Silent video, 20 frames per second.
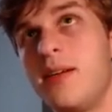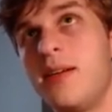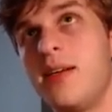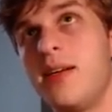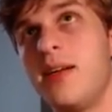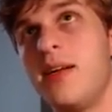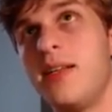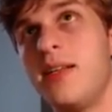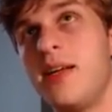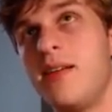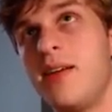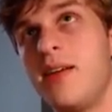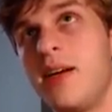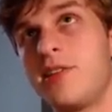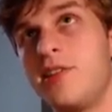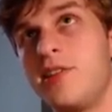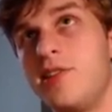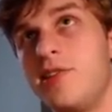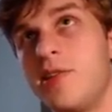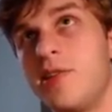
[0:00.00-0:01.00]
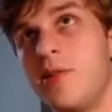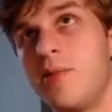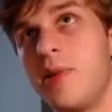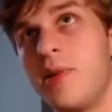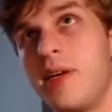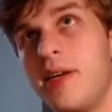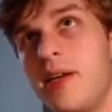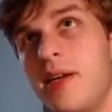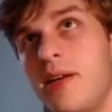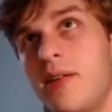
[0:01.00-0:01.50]
And that'll actually show
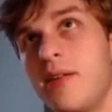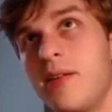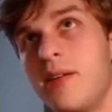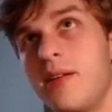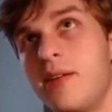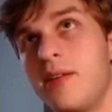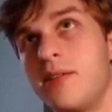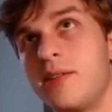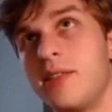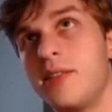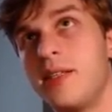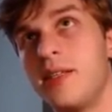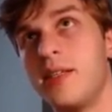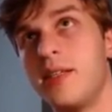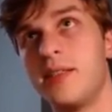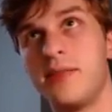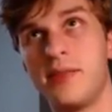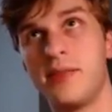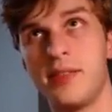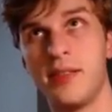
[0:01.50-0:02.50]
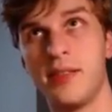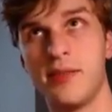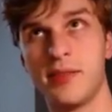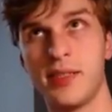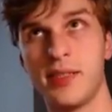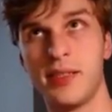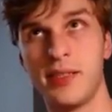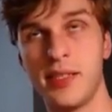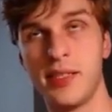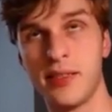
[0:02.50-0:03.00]
right here. You'll see it, will
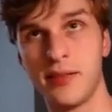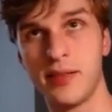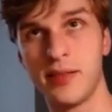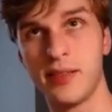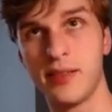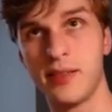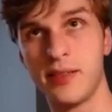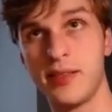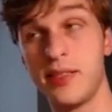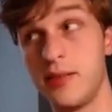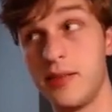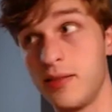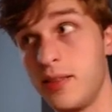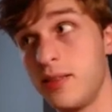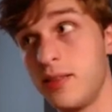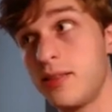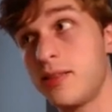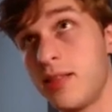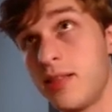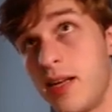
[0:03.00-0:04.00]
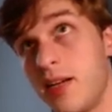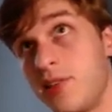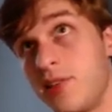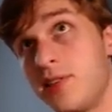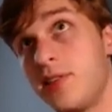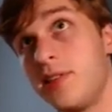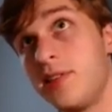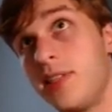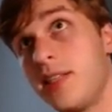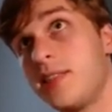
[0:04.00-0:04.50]
say tilde, tilde slash
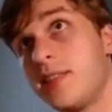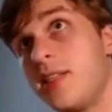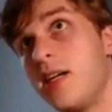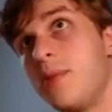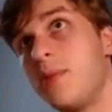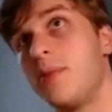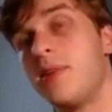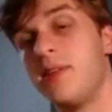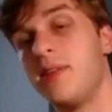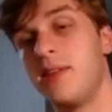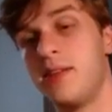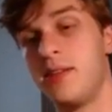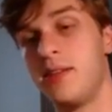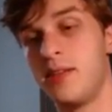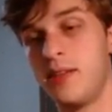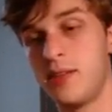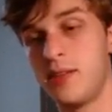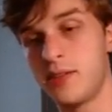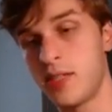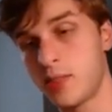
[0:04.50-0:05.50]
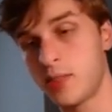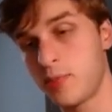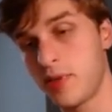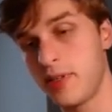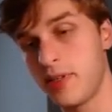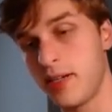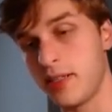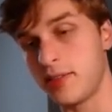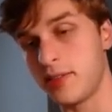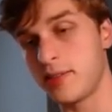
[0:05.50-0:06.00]
desktop. So that's pretty
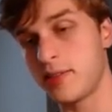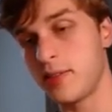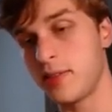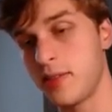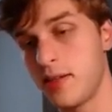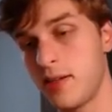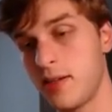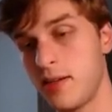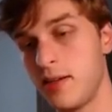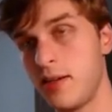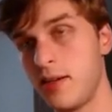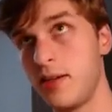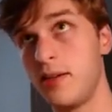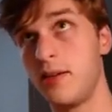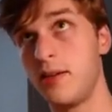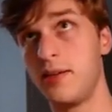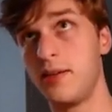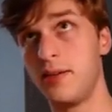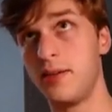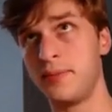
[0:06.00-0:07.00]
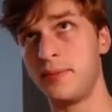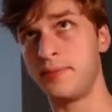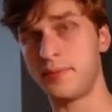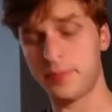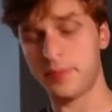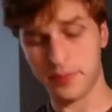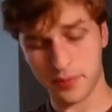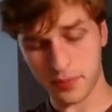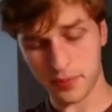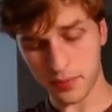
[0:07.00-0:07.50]
nice.
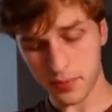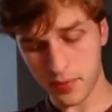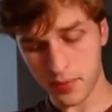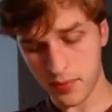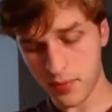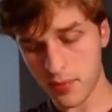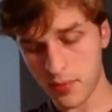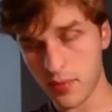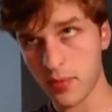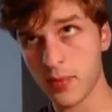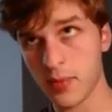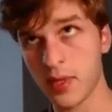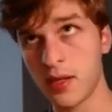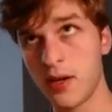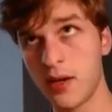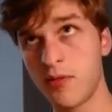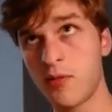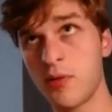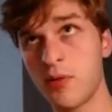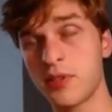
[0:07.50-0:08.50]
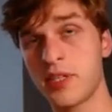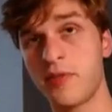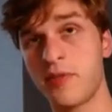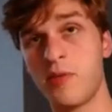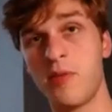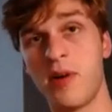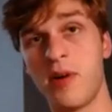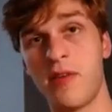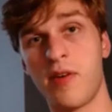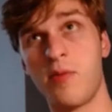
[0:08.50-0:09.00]
Um, of course, if you
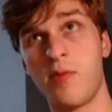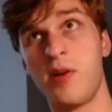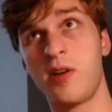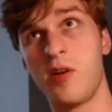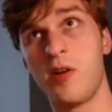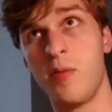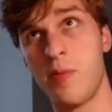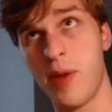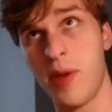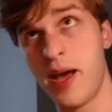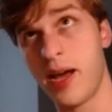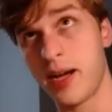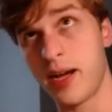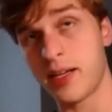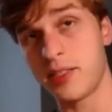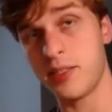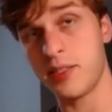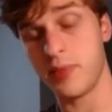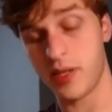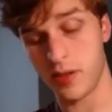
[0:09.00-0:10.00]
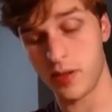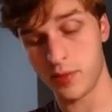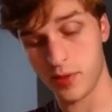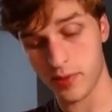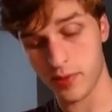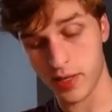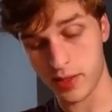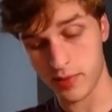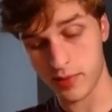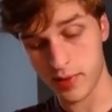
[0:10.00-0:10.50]
want, if I want to go back to my home
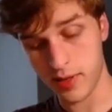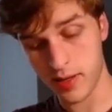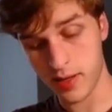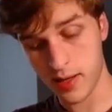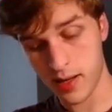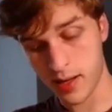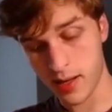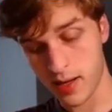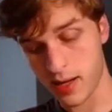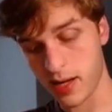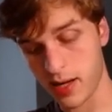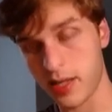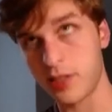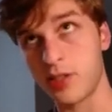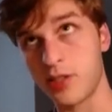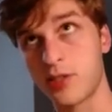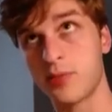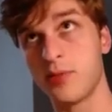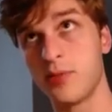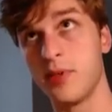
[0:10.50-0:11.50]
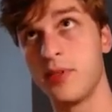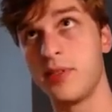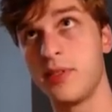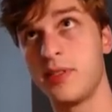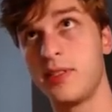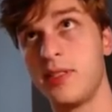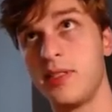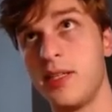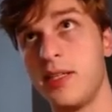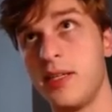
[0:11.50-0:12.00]
directory, I can just run
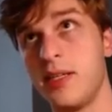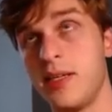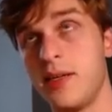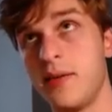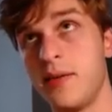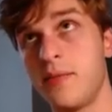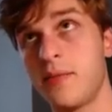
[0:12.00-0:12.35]
cd,